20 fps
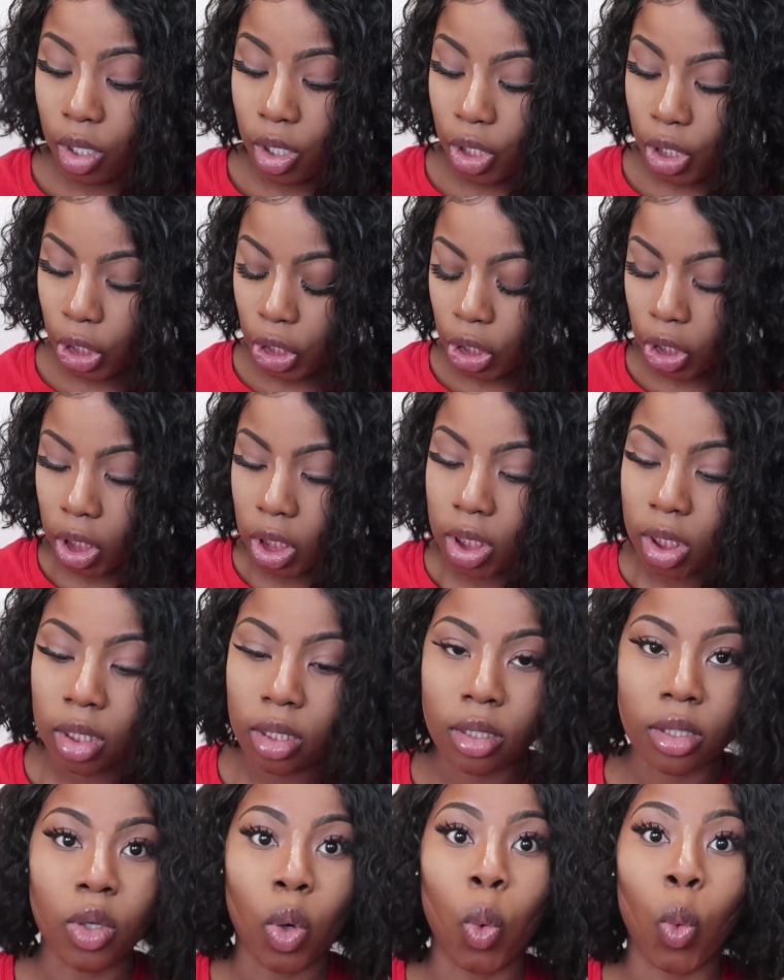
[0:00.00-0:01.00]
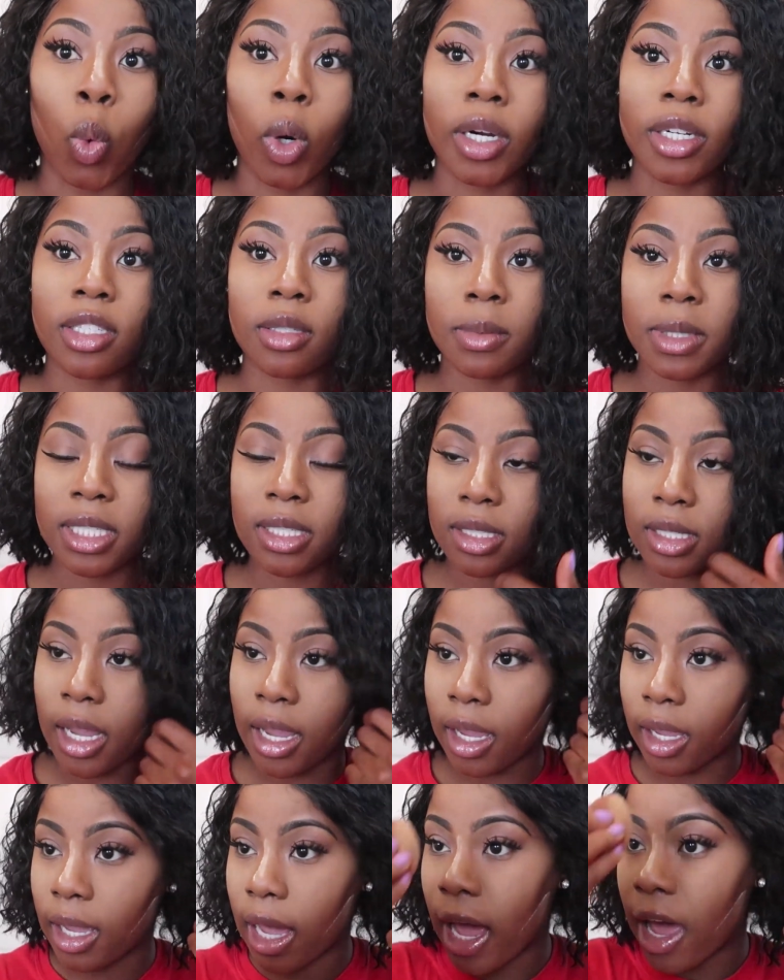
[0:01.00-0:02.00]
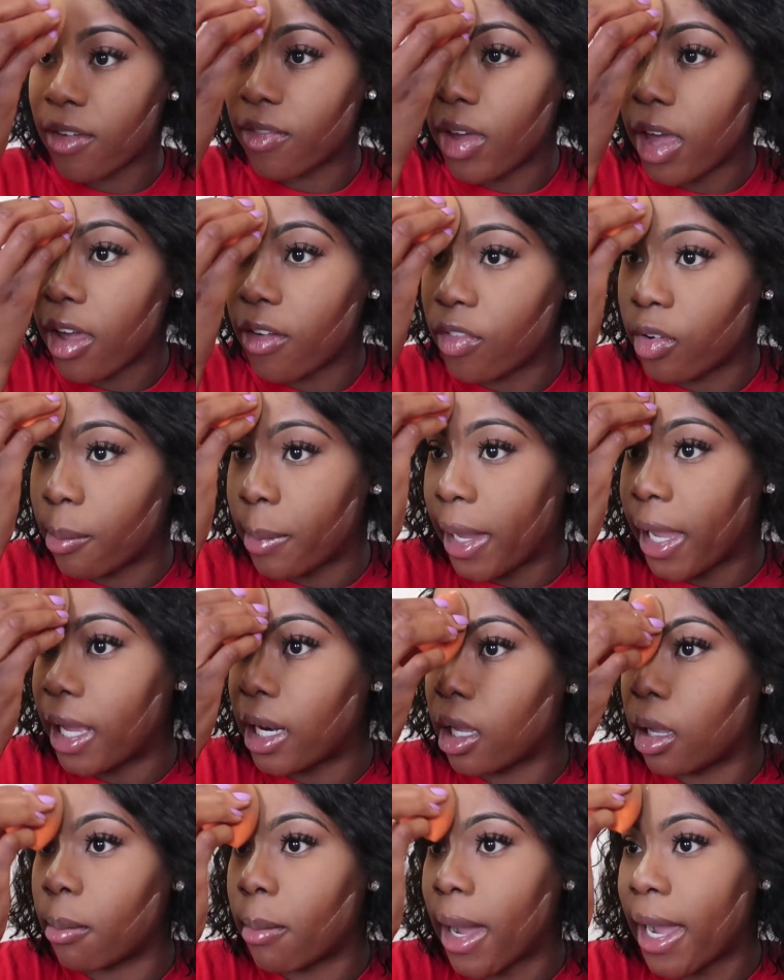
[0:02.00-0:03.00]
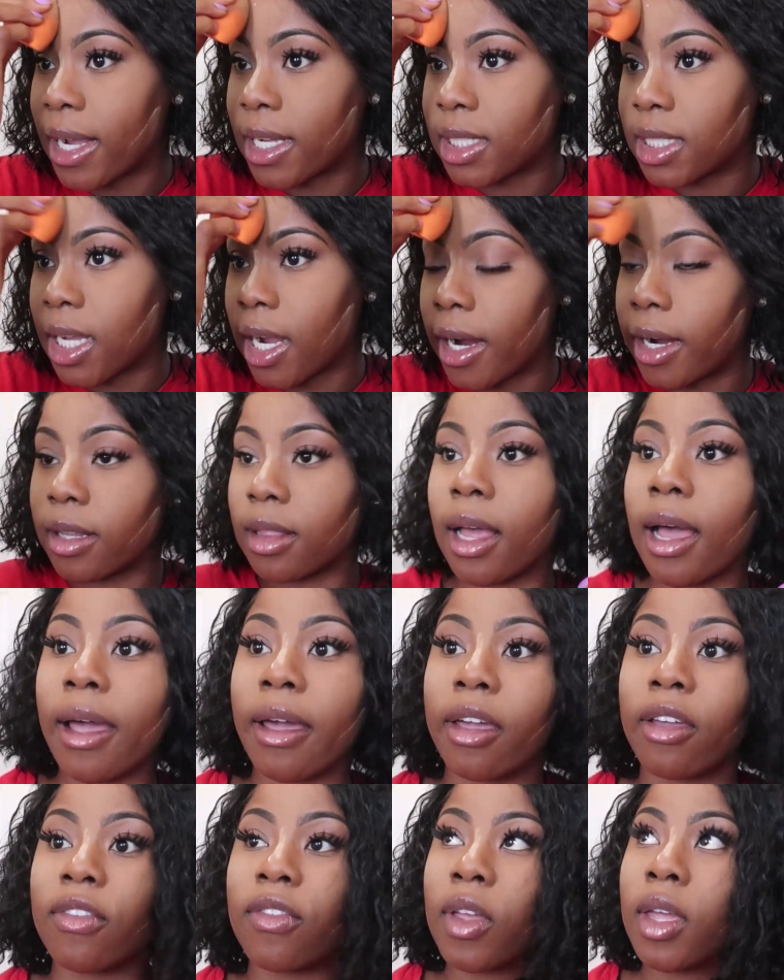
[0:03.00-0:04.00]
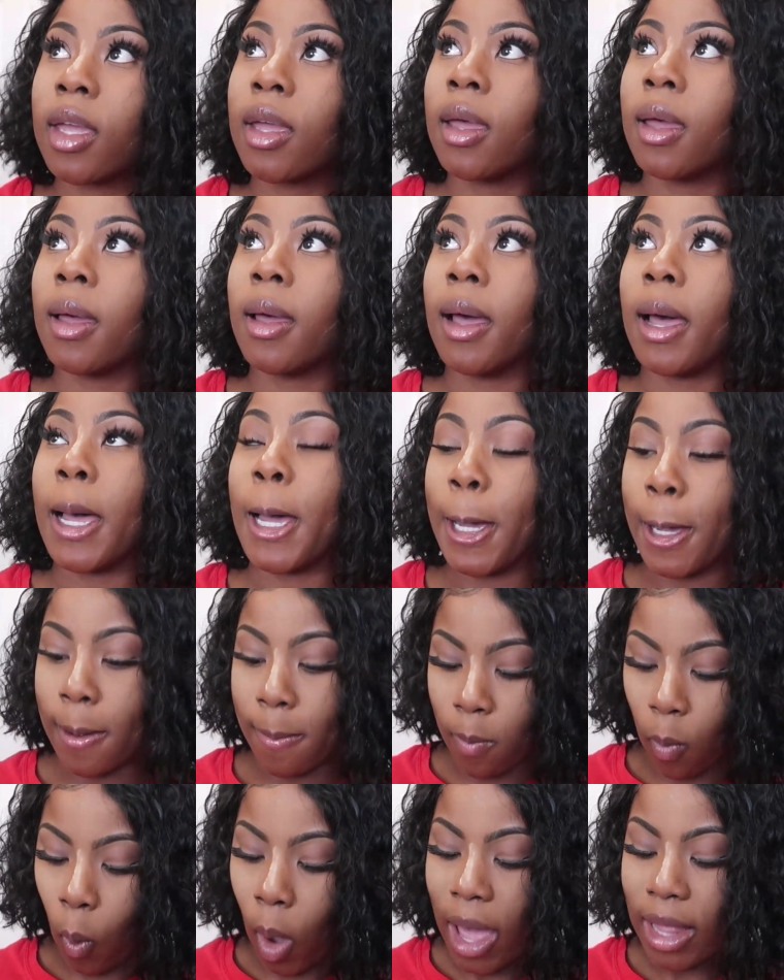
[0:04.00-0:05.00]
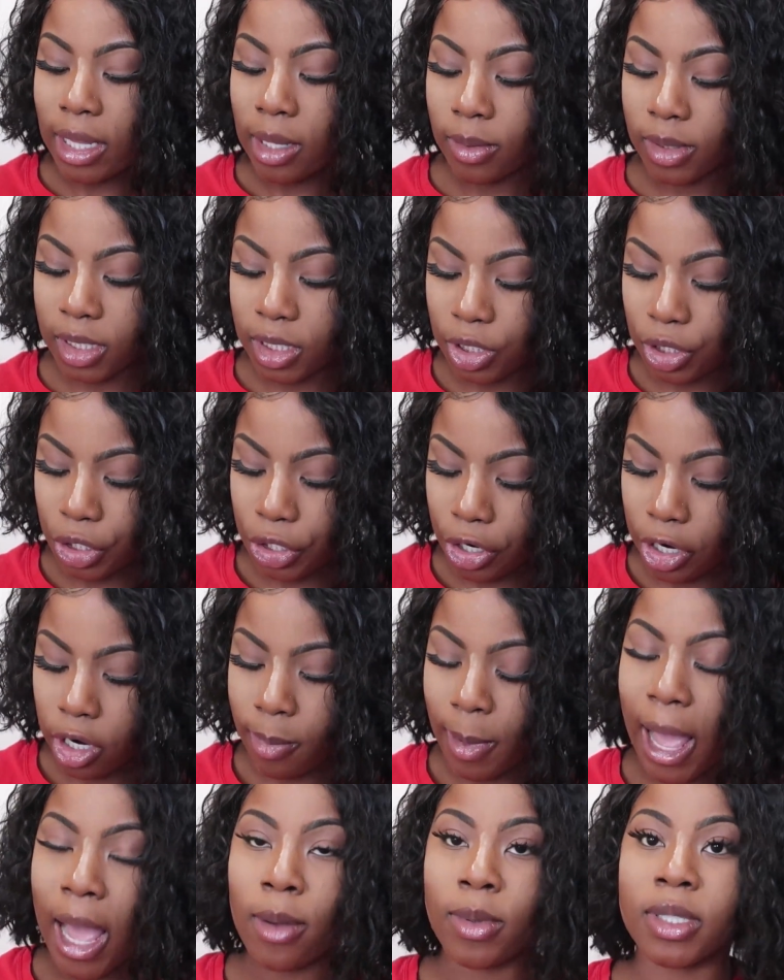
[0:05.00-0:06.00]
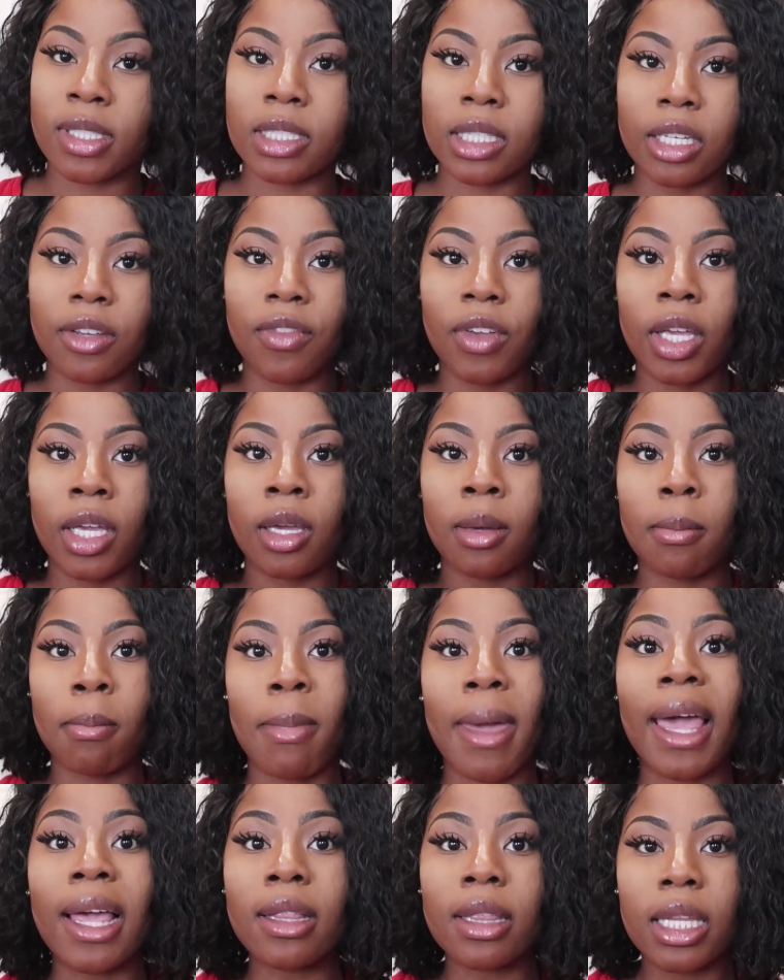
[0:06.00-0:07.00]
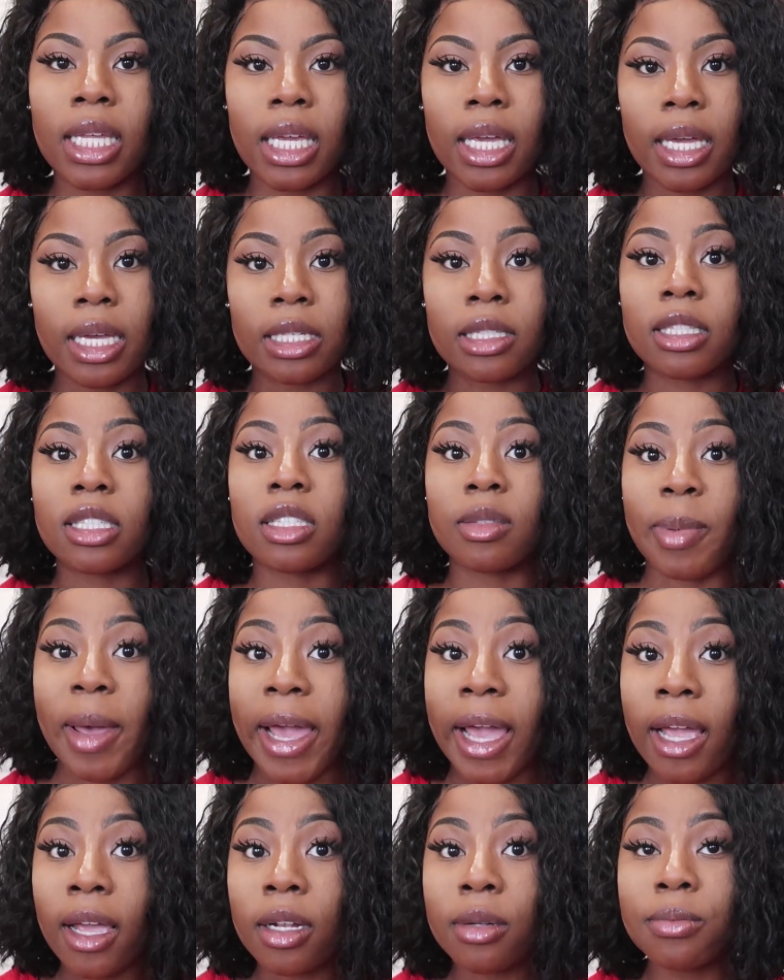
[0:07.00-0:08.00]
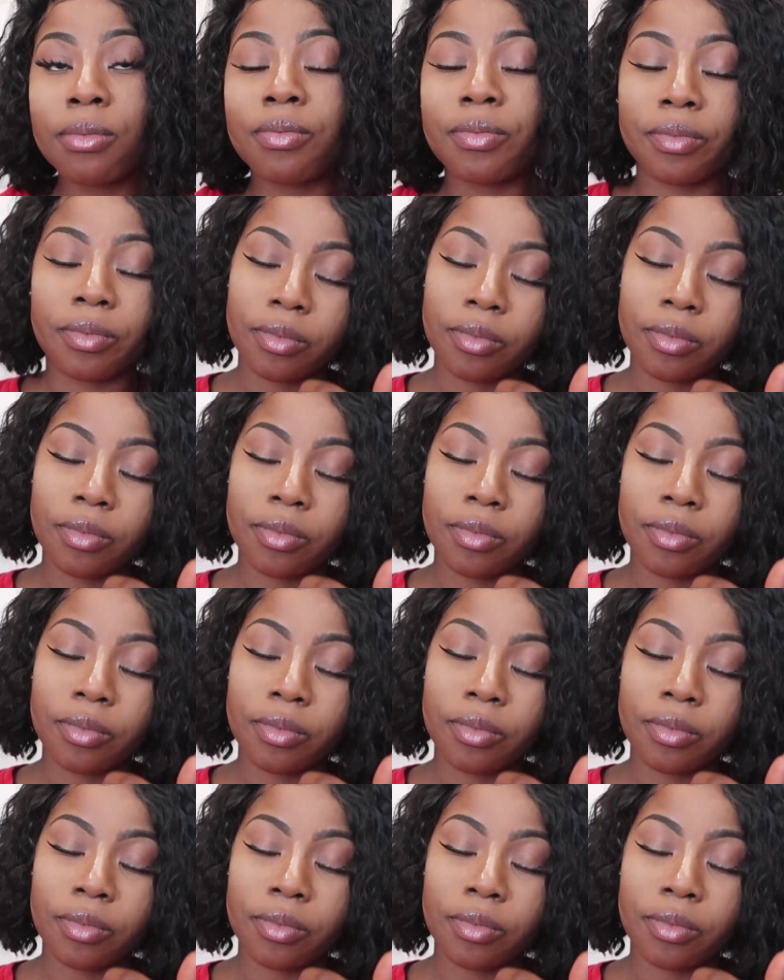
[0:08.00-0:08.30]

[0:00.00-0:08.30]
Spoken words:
Girl, worst mistake I've ever made in my entire life. While I was in Europe, I was living mainly in Spain,